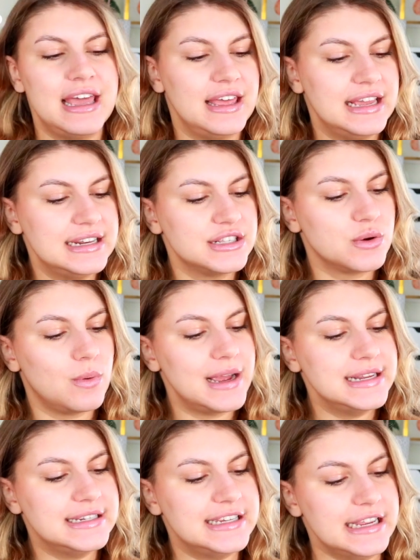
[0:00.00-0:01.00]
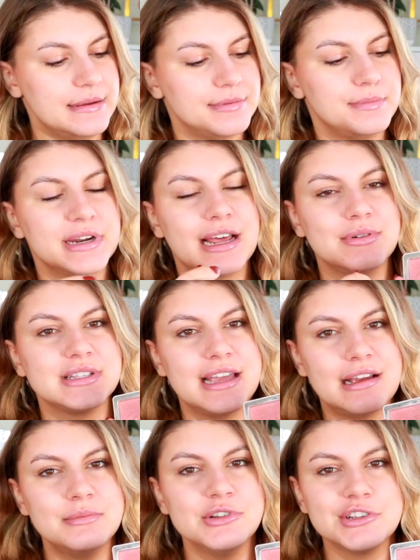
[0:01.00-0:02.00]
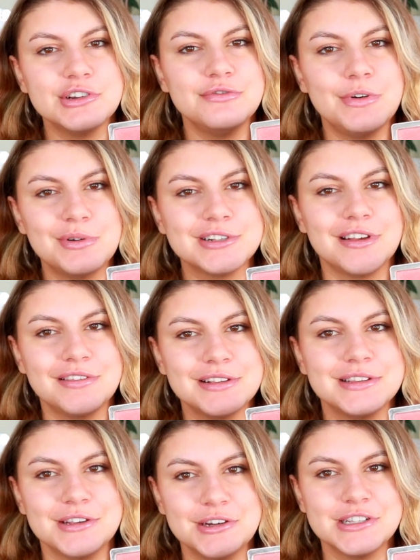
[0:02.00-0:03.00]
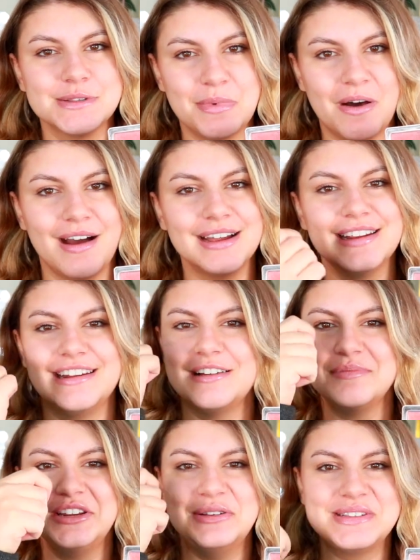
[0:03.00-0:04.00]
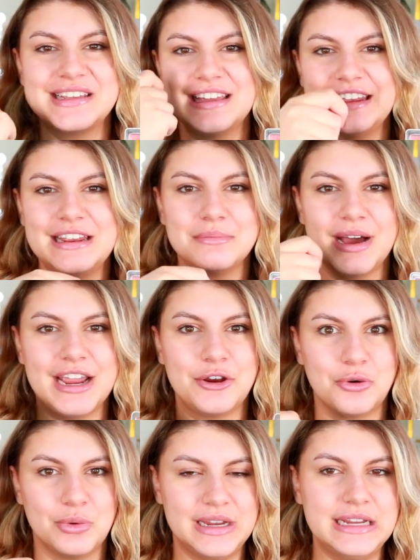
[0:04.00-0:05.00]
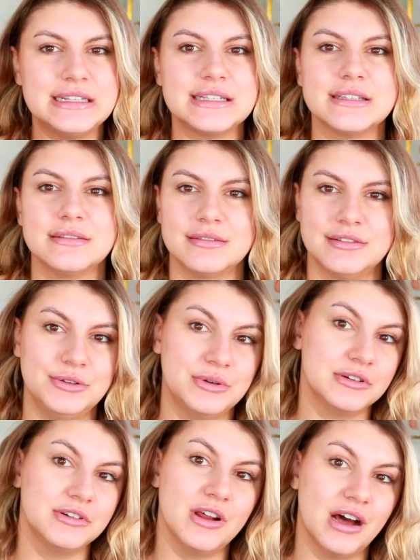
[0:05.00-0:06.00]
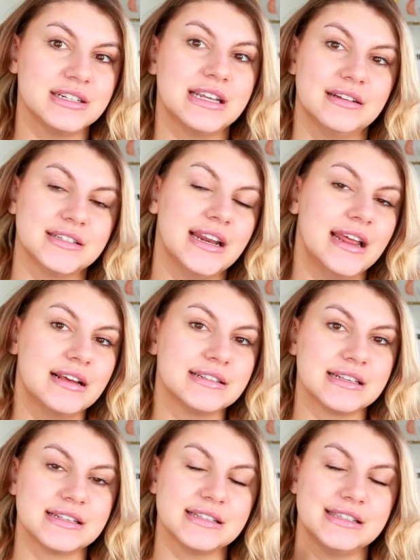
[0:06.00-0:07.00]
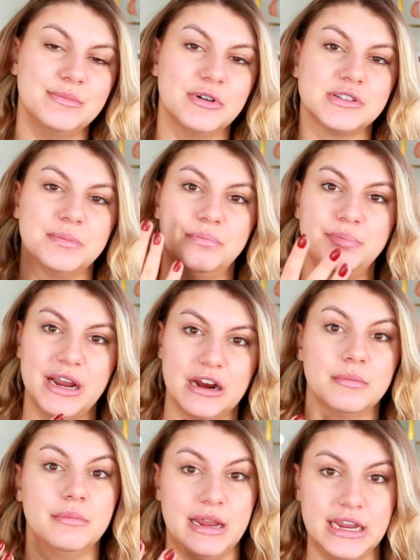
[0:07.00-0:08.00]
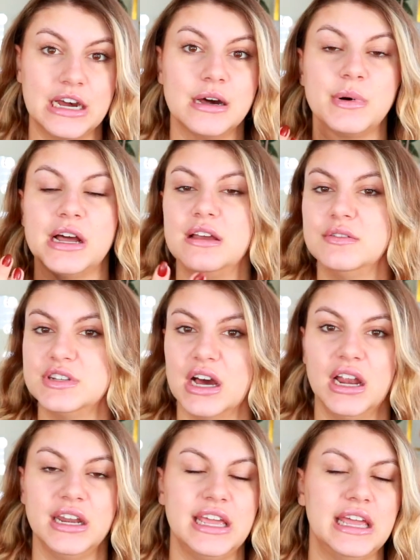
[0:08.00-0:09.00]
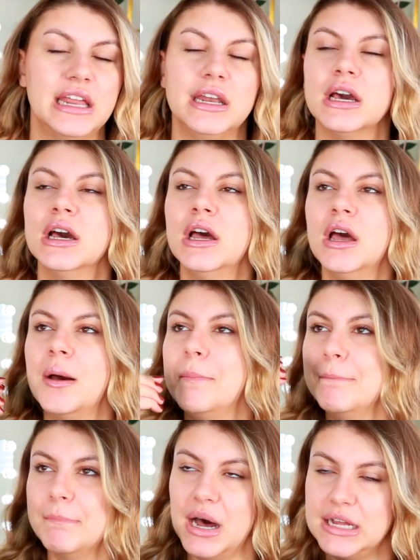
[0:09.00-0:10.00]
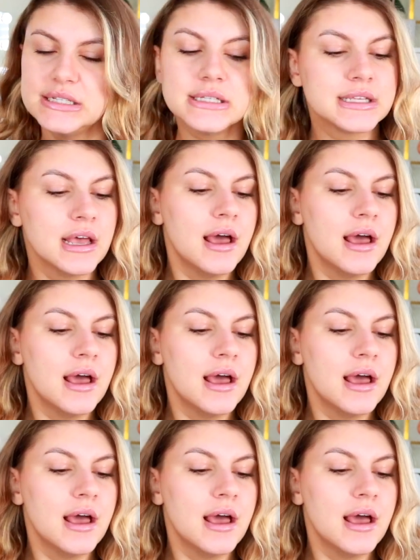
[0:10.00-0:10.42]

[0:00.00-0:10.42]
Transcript: It is quite deep, but I was like, I'm just gonna focus on this little spot, and I've been using it in my crease. You could not tell today because this is the most bare makeup I have done in months.